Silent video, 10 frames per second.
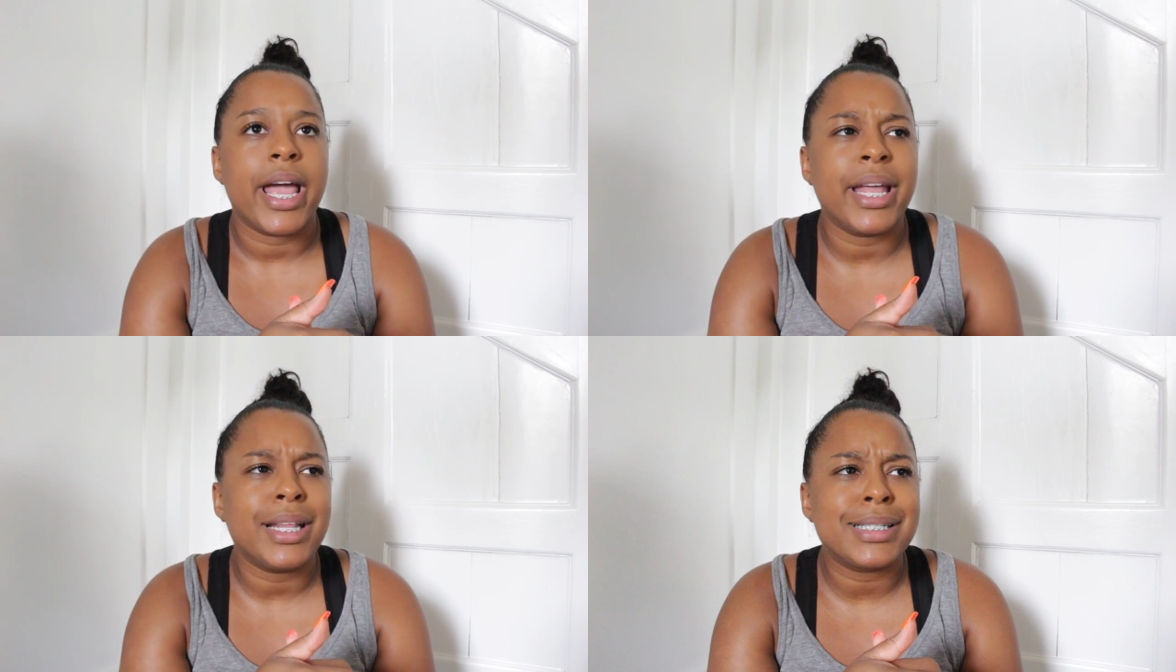
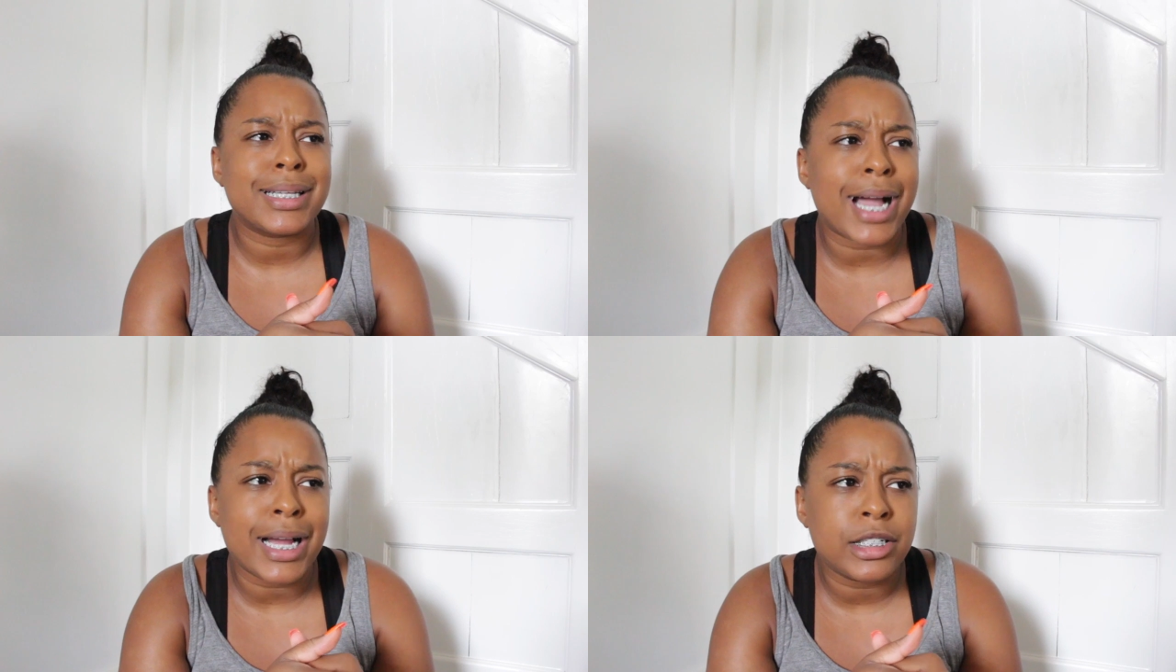And this
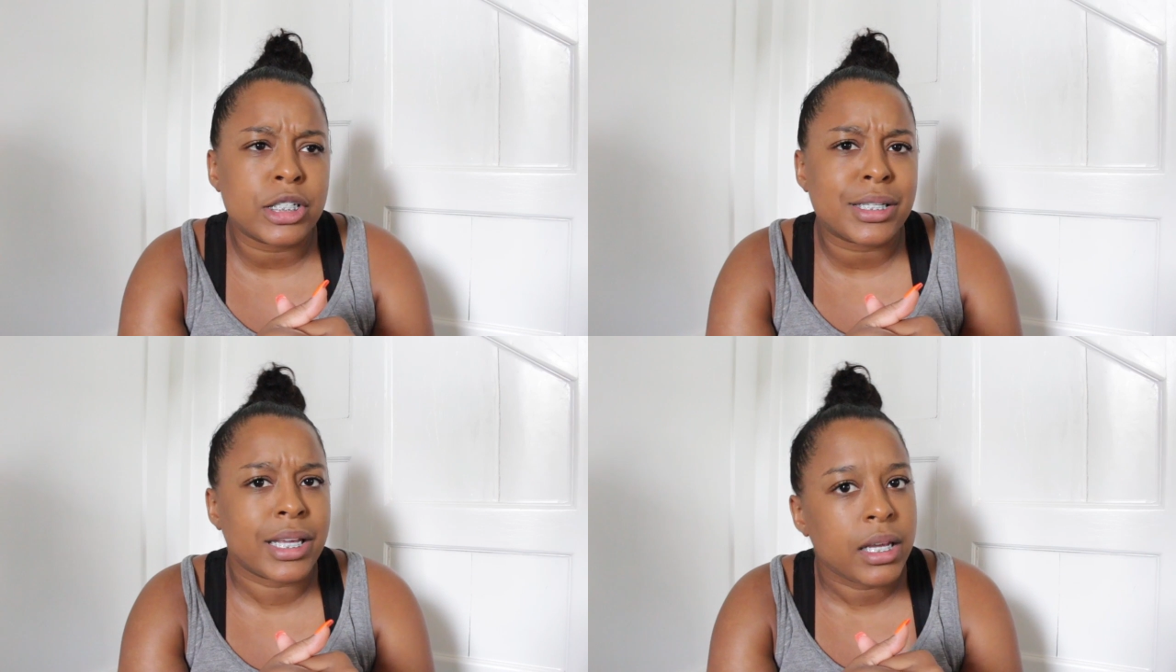guy
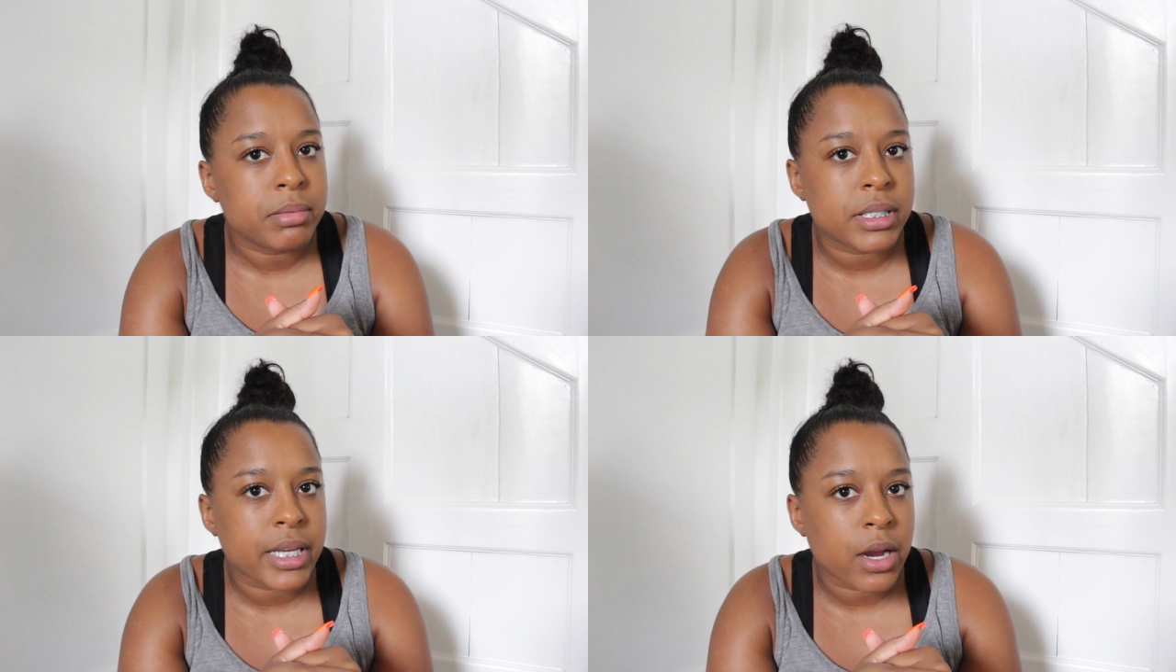just
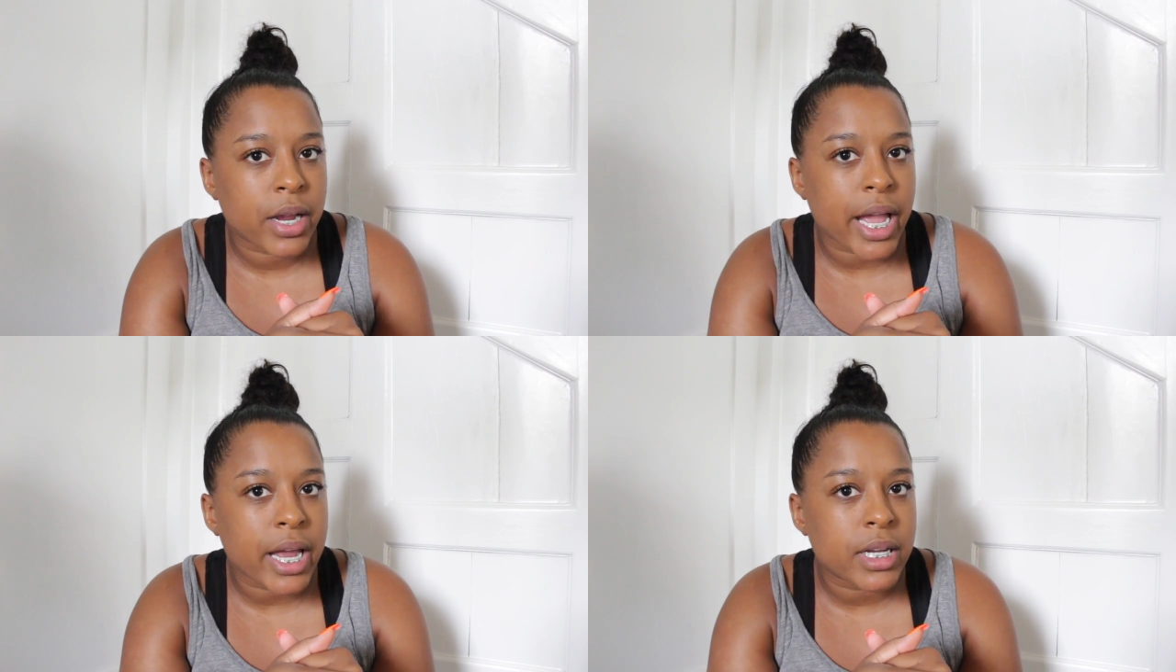keeps
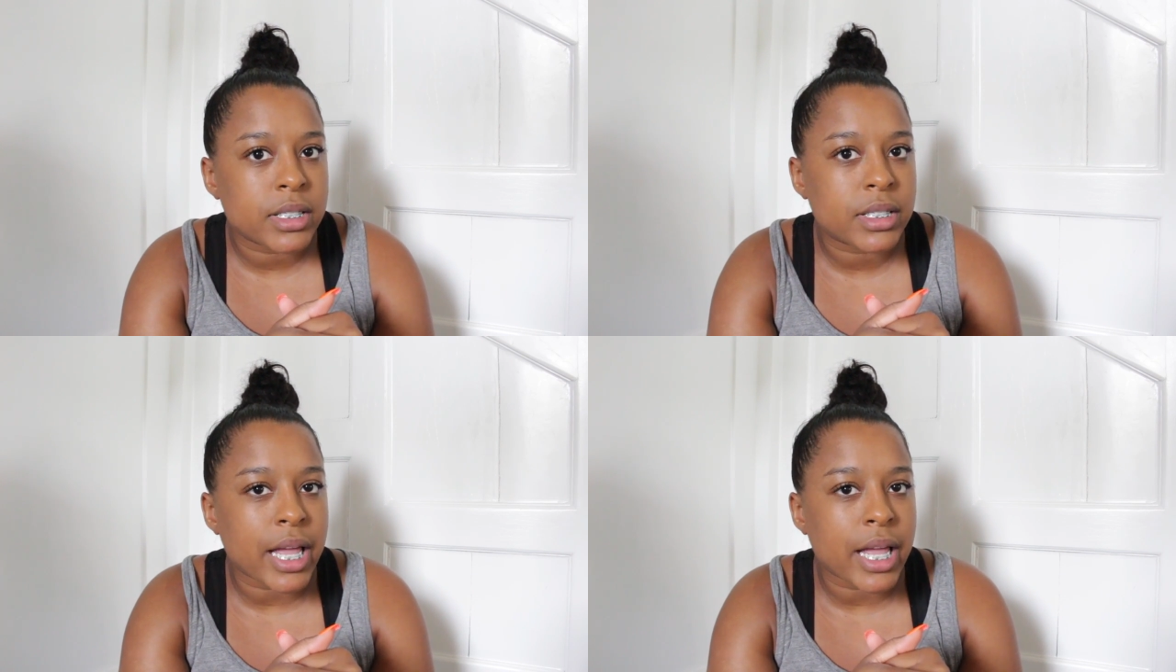staring at us.